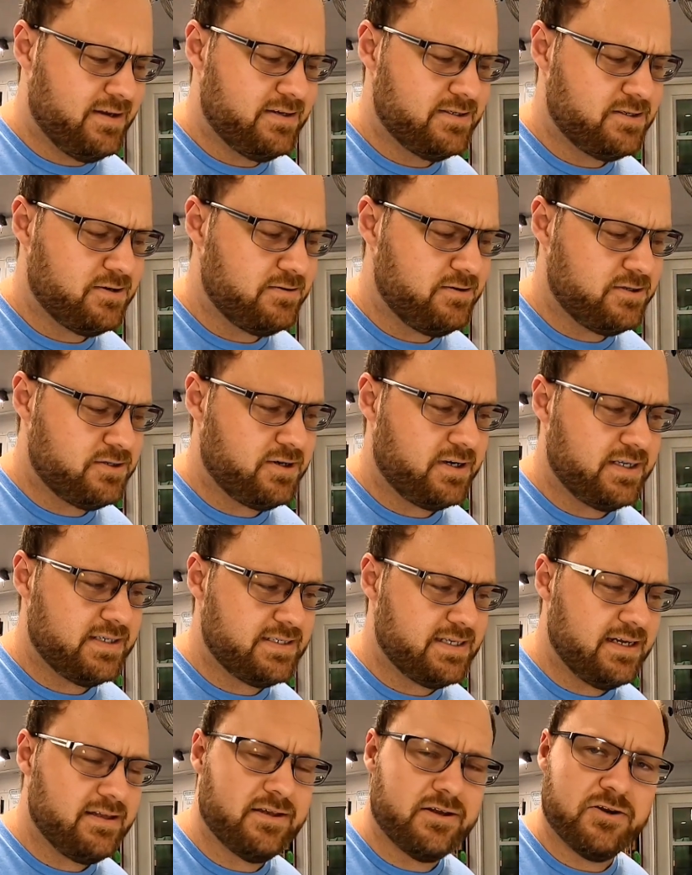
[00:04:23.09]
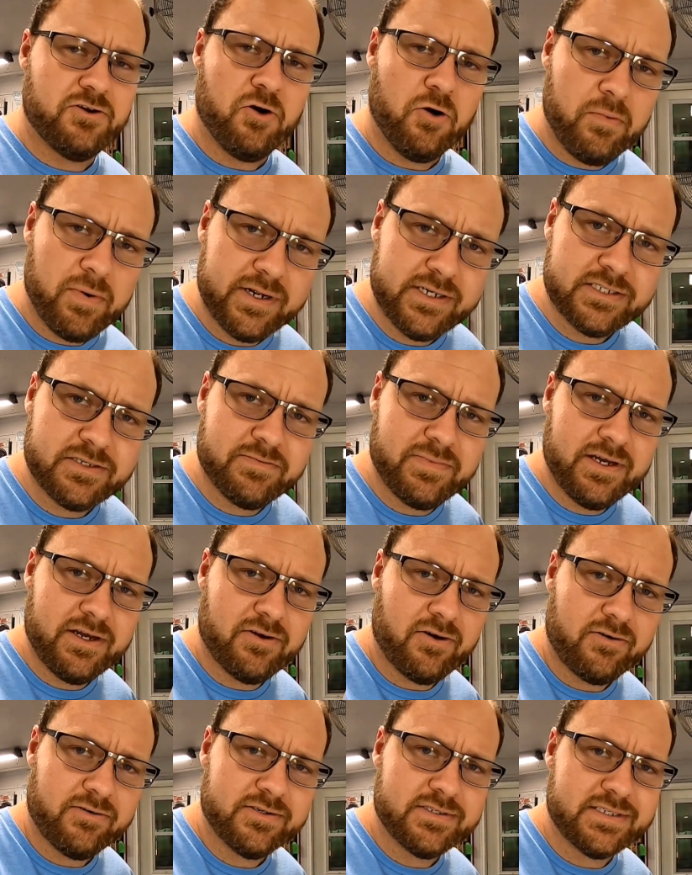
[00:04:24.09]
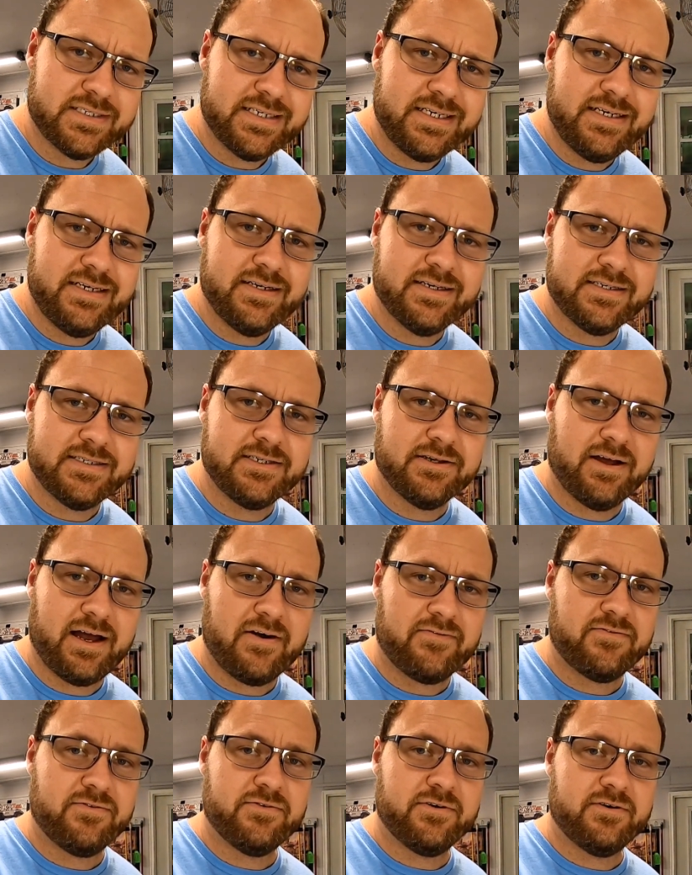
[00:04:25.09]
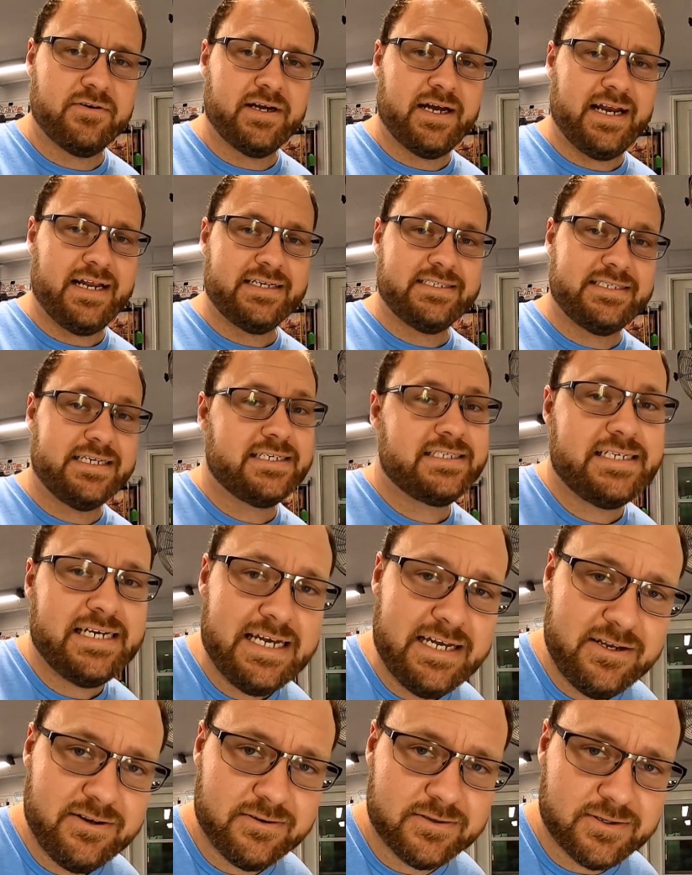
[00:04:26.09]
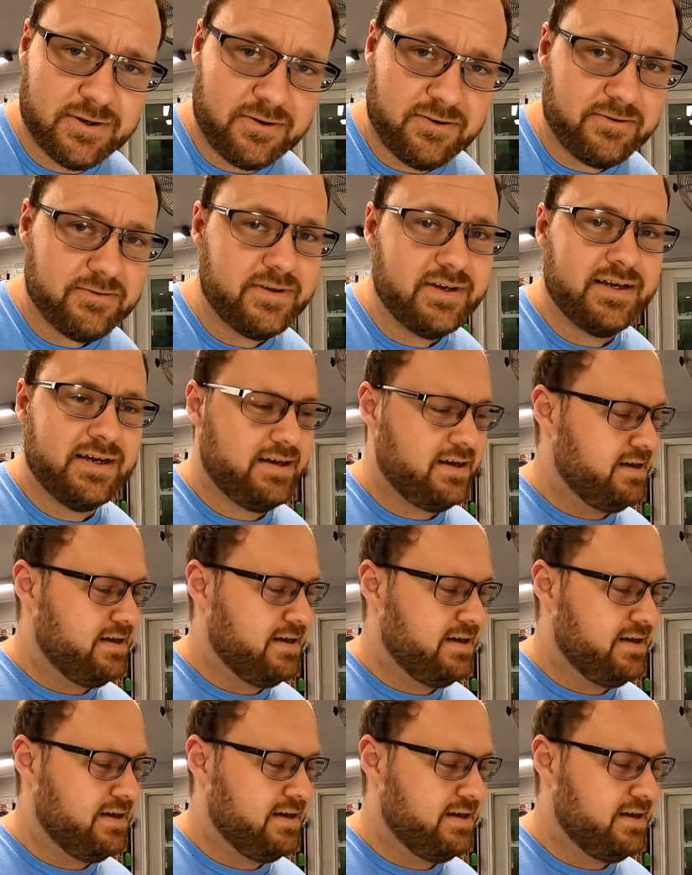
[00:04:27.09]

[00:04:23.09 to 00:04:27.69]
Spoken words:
So you're trying to say that nobody should be in RC until after they're at 16 years old?